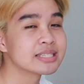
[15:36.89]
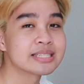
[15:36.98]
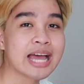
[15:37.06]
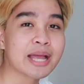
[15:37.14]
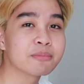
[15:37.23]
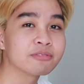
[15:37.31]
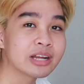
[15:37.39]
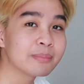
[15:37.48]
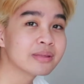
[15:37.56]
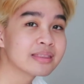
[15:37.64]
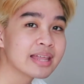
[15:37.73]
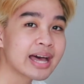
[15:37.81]
time
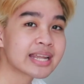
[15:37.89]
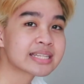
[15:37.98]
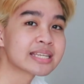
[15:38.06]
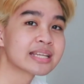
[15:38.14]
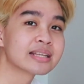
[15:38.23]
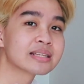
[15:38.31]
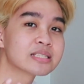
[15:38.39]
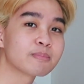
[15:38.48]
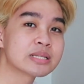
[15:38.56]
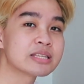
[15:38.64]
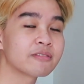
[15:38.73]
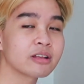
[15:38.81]
frame in that
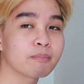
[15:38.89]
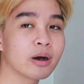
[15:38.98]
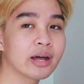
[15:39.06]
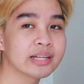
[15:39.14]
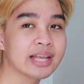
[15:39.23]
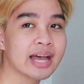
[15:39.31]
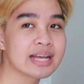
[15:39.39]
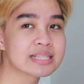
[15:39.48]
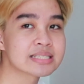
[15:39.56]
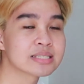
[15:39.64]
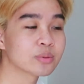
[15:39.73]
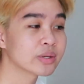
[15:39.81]
specific
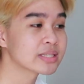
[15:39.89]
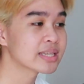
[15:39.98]
podcast where it